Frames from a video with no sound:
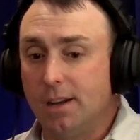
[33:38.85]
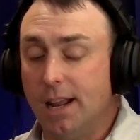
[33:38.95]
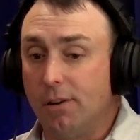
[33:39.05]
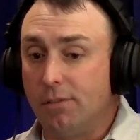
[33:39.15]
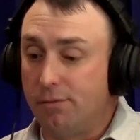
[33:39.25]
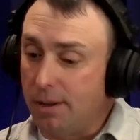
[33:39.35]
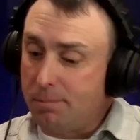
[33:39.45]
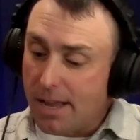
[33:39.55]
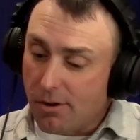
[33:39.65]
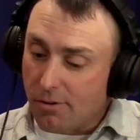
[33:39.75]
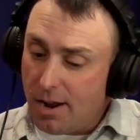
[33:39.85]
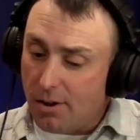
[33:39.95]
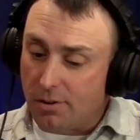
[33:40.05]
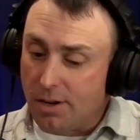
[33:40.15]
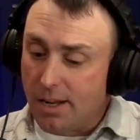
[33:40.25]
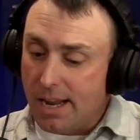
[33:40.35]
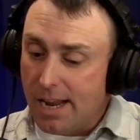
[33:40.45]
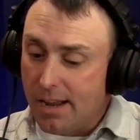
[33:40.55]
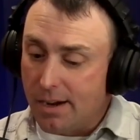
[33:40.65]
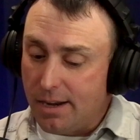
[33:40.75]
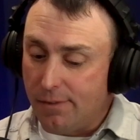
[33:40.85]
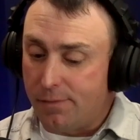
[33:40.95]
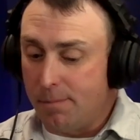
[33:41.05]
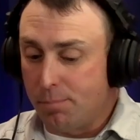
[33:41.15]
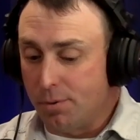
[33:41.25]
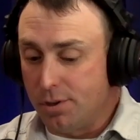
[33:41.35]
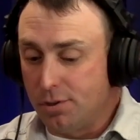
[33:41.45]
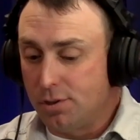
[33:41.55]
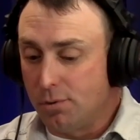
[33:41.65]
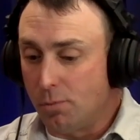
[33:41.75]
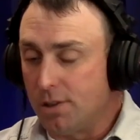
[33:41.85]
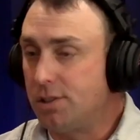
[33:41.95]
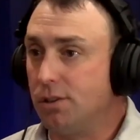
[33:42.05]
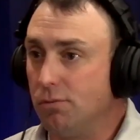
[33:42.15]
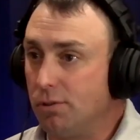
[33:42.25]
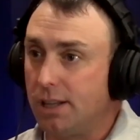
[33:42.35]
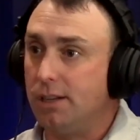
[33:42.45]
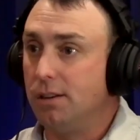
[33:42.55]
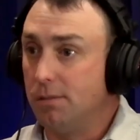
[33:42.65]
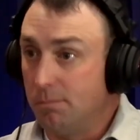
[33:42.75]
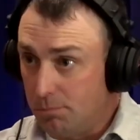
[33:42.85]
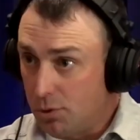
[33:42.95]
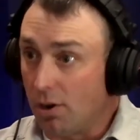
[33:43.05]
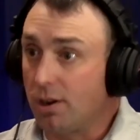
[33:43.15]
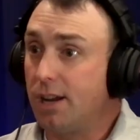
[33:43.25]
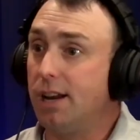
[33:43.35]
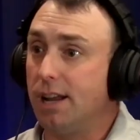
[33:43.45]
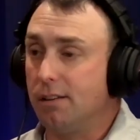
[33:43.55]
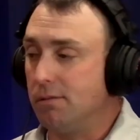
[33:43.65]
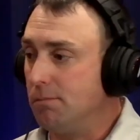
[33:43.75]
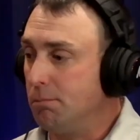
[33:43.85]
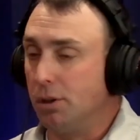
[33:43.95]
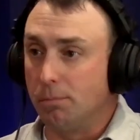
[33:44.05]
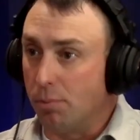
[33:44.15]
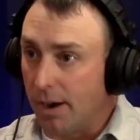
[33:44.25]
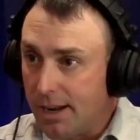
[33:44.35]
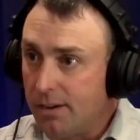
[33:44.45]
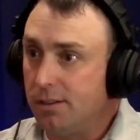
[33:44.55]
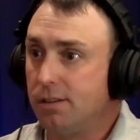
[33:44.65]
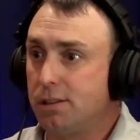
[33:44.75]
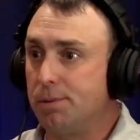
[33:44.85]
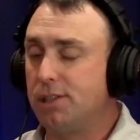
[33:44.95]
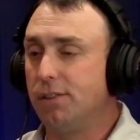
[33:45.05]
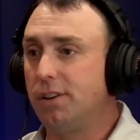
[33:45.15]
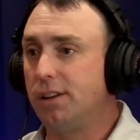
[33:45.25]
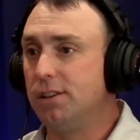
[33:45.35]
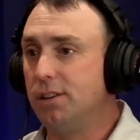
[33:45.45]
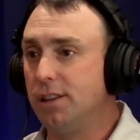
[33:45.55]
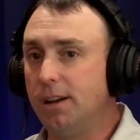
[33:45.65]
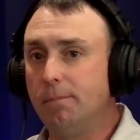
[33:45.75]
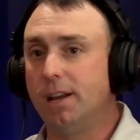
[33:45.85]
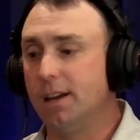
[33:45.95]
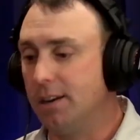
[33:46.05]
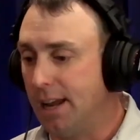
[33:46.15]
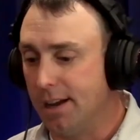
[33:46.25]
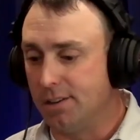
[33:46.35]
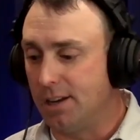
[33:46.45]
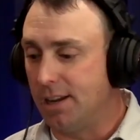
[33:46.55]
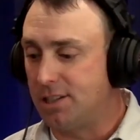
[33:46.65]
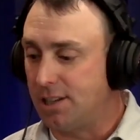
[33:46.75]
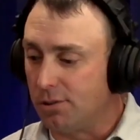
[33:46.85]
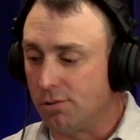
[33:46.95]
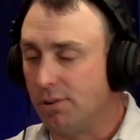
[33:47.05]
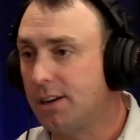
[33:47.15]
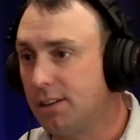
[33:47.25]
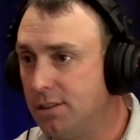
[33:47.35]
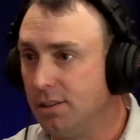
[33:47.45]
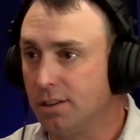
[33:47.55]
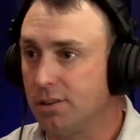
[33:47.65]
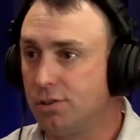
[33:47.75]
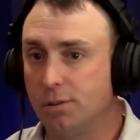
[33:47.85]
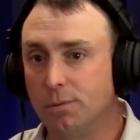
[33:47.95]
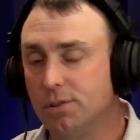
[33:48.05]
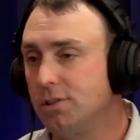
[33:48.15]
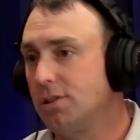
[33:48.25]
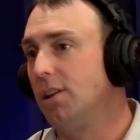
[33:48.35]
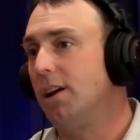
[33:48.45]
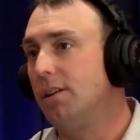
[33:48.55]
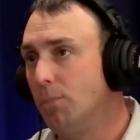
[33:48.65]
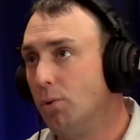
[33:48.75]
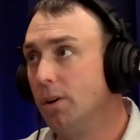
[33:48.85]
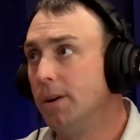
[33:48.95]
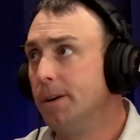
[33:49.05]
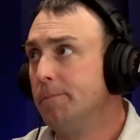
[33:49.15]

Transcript: Now, flip that around. And if a producer wants to really target and build a brand specifically to them and sell directly to the consumers, there's a lot more